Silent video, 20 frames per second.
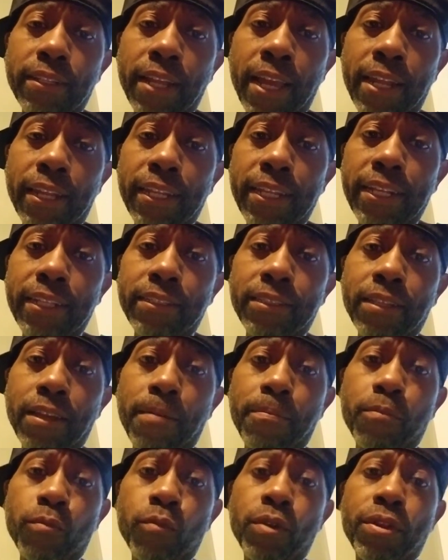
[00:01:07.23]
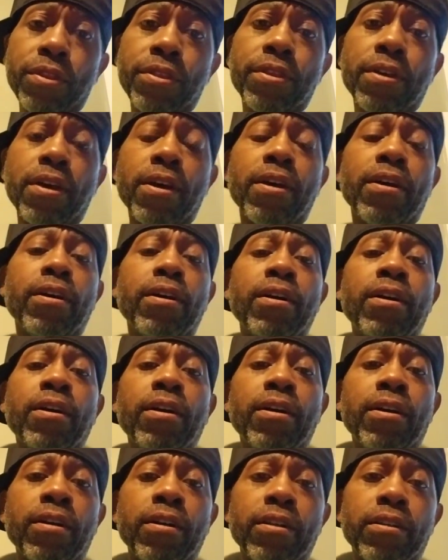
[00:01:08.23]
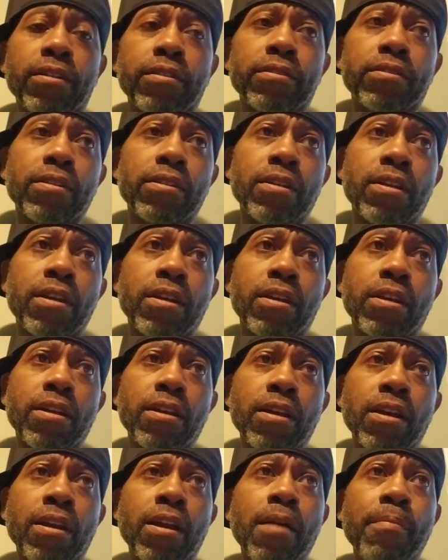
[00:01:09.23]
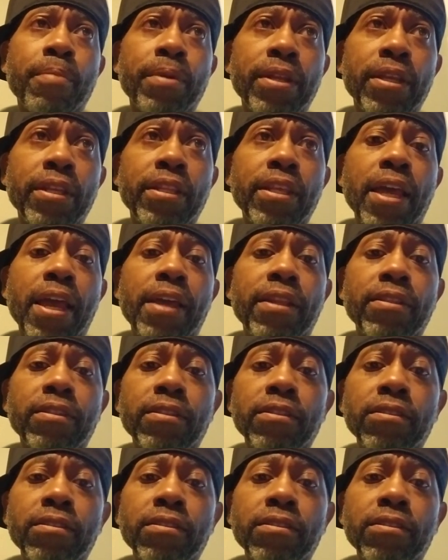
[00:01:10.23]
linked up with a company that